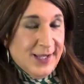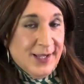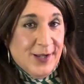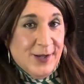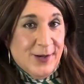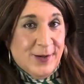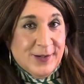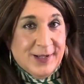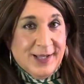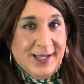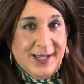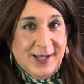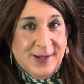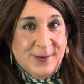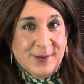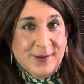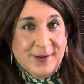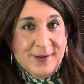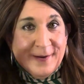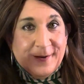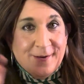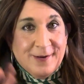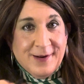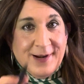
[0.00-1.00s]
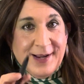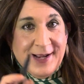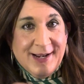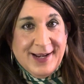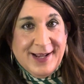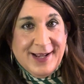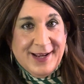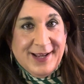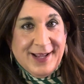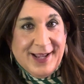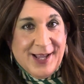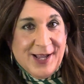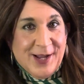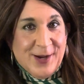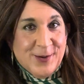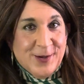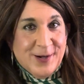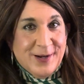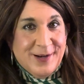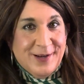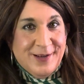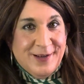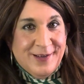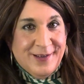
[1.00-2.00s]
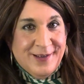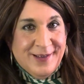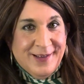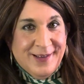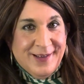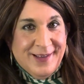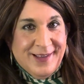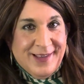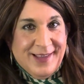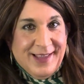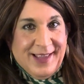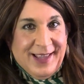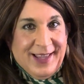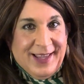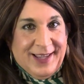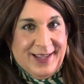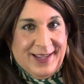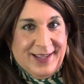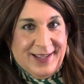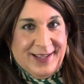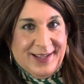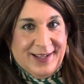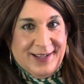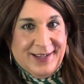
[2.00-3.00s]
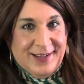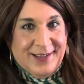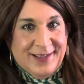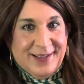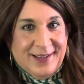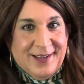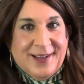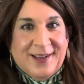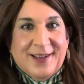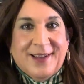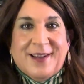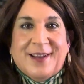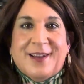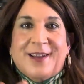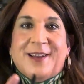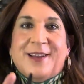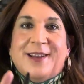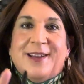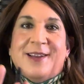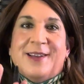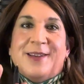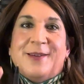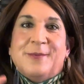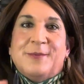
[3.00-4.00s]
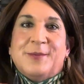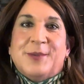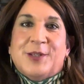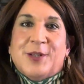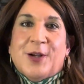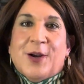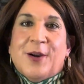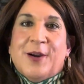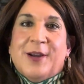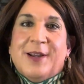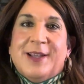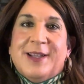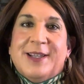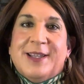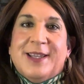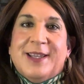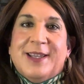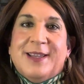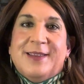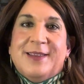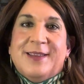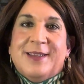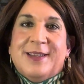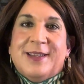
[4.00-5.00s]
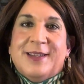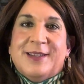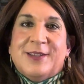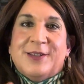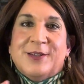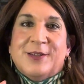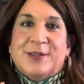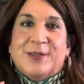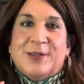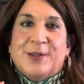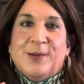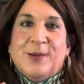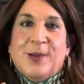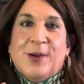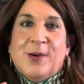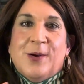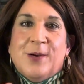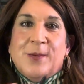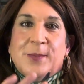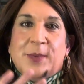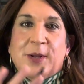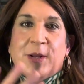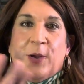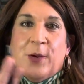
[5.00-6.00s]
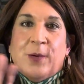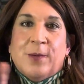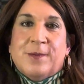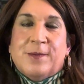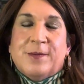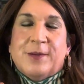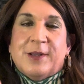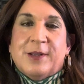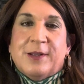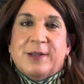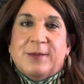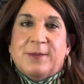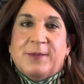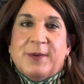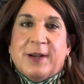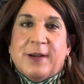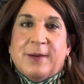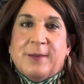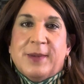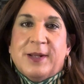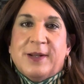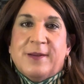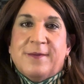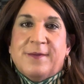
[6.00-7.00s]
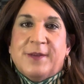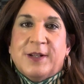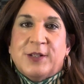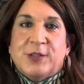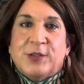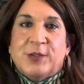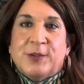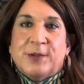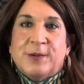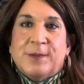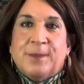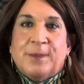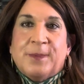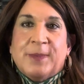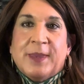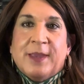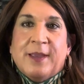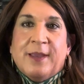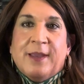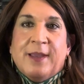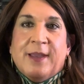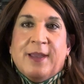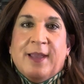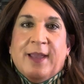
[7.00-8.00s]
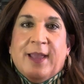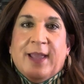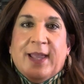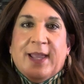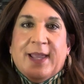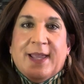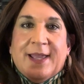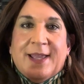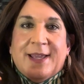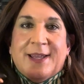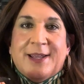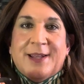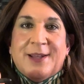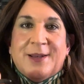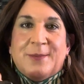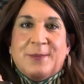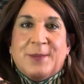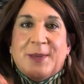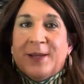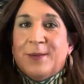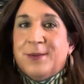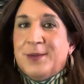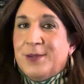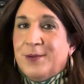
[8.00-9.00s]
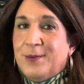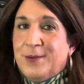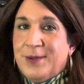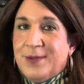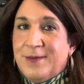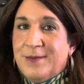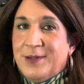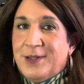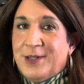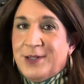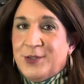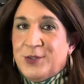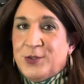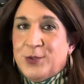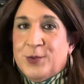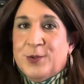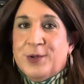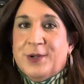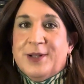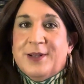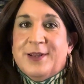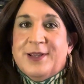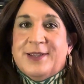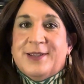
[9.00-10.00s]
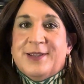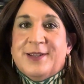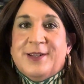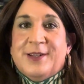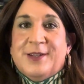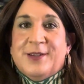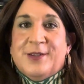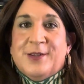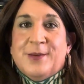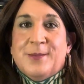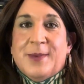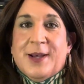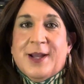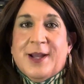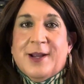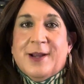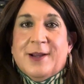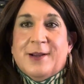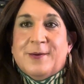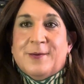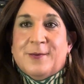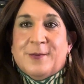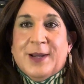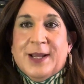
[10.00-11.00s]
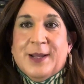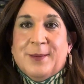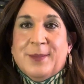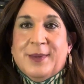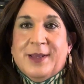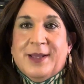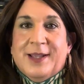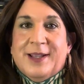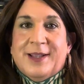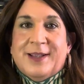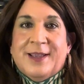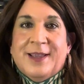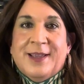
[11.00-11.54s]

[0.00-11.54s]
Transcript: Okay, we're right at an hour, and I'm sorry again that this took so long, but hopefully it's very beneficial, and maybe you even enjoy listening to my rambling.